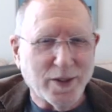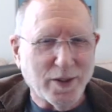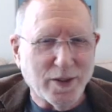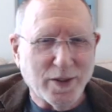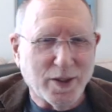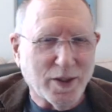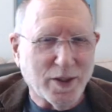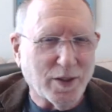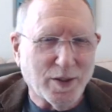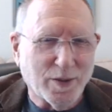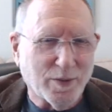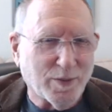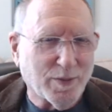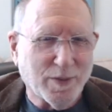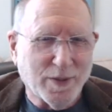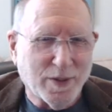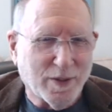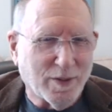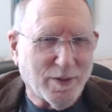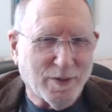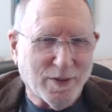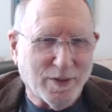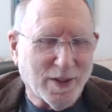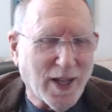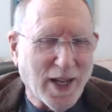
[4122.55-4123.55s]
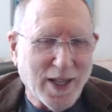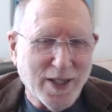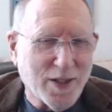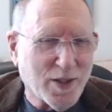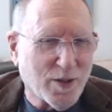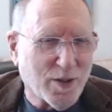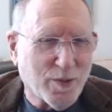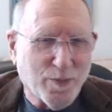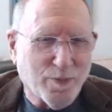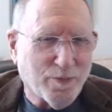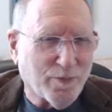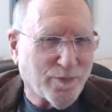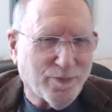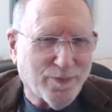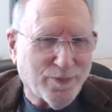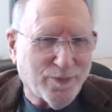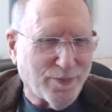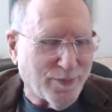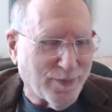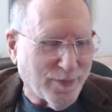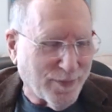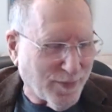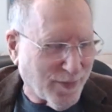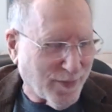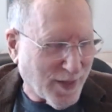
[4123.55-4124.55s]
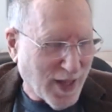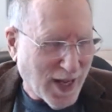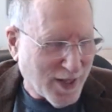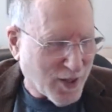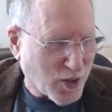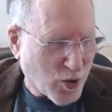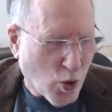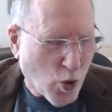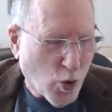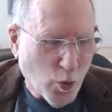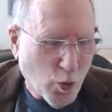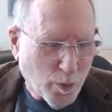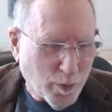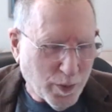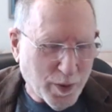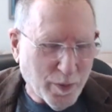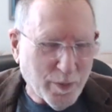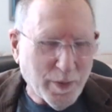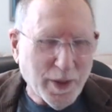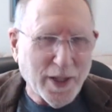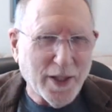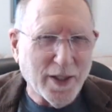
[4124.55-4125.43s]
just that's home to me.